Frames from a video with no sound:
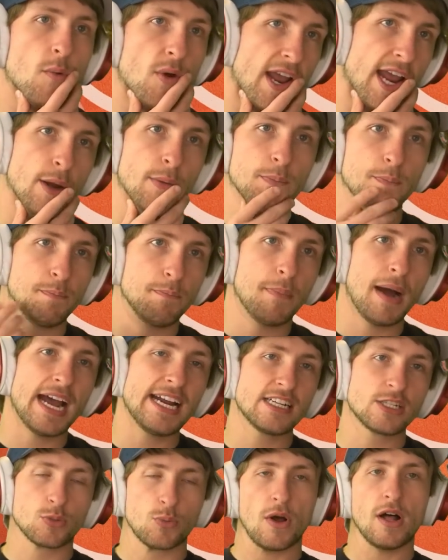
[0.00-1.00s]
it might
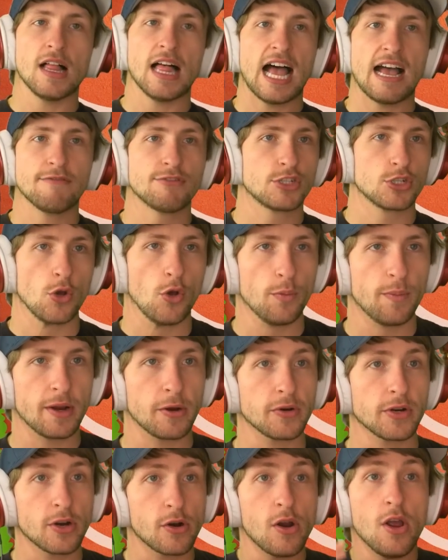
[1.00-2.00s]
as well have Soul
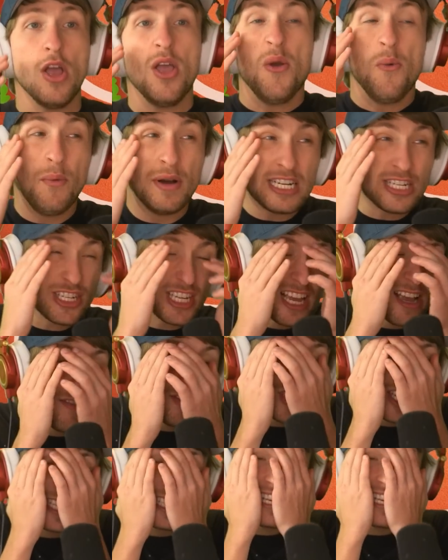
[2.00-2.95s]
Barrier, which gives us